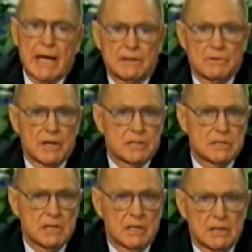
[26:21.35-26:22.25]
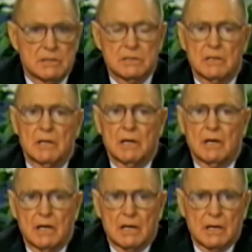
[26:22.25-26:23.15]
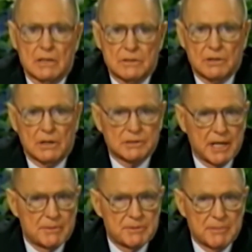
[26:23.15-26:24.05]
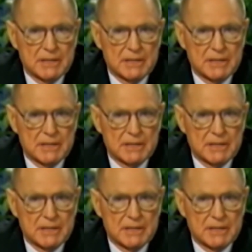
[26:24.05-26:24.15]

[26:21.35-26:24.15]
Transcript: address is Charles Capps